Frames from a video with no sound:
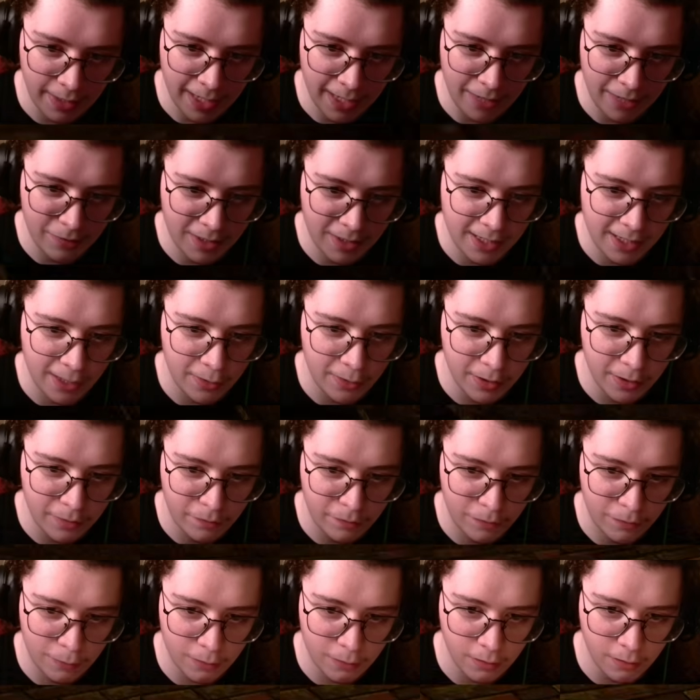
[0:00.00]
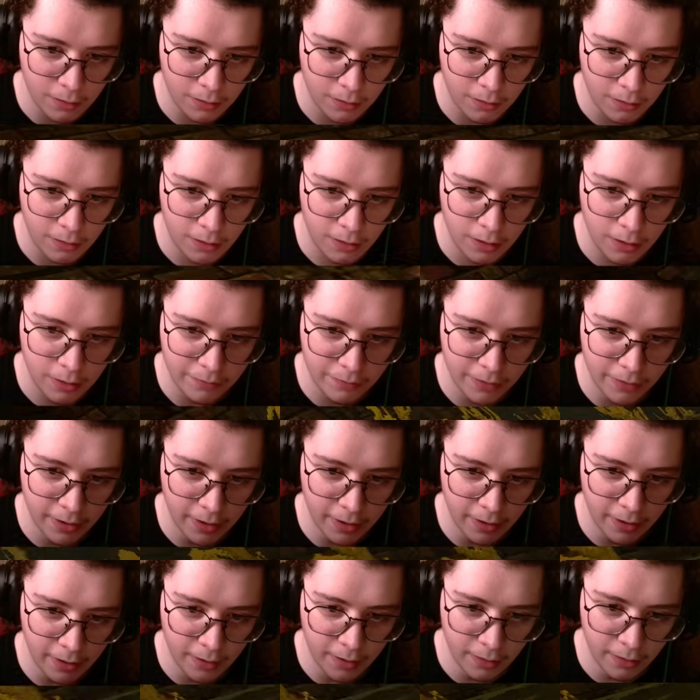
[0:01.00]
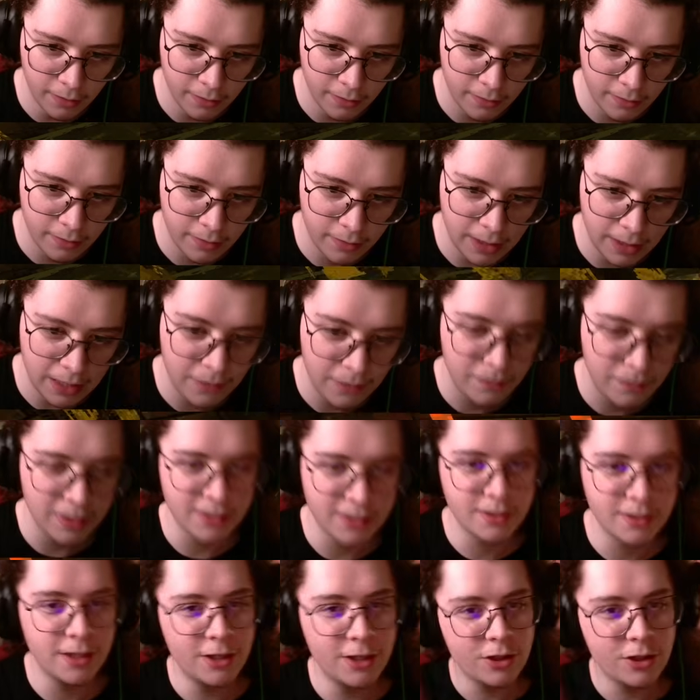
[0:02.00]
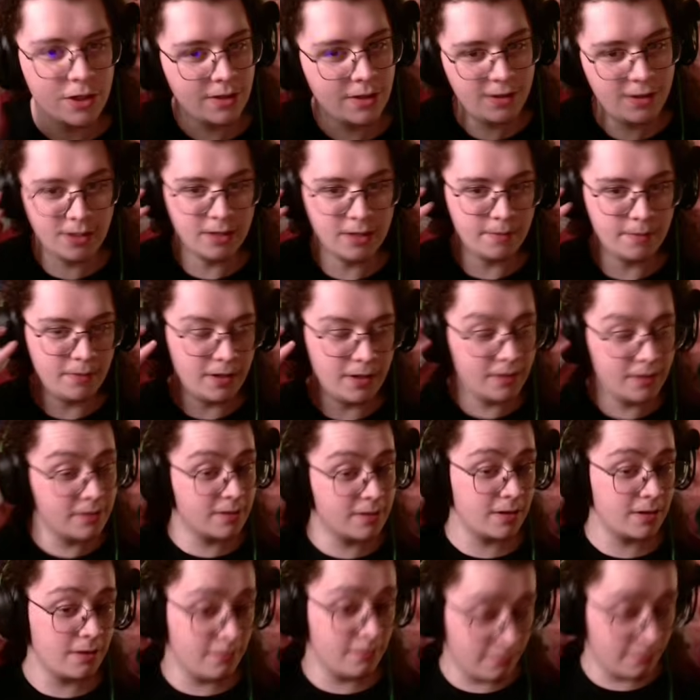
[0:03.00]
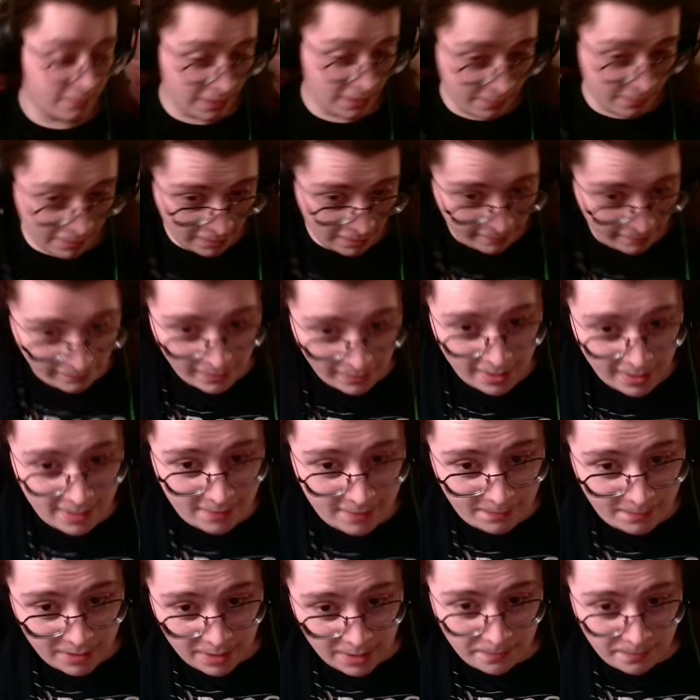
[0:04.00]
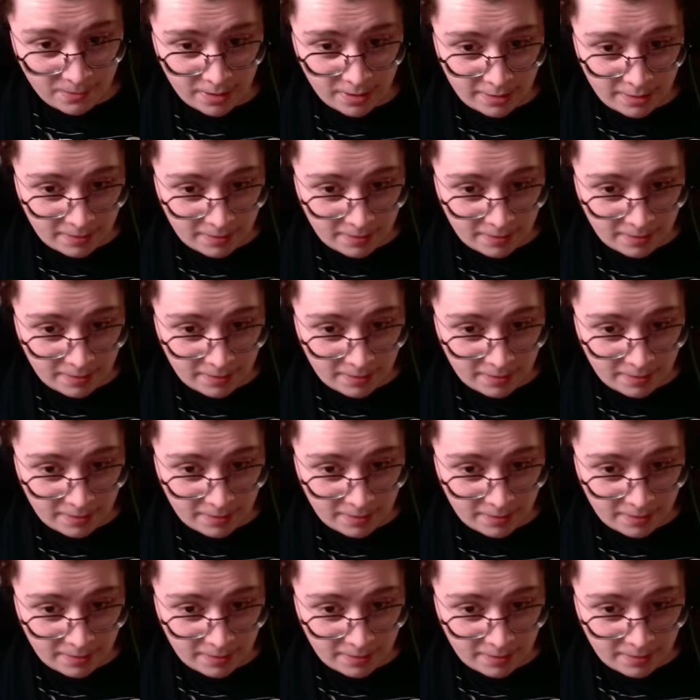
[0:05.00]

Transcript: accounted for all of the infestations and the bugs that we're gonna find in Pipeworks.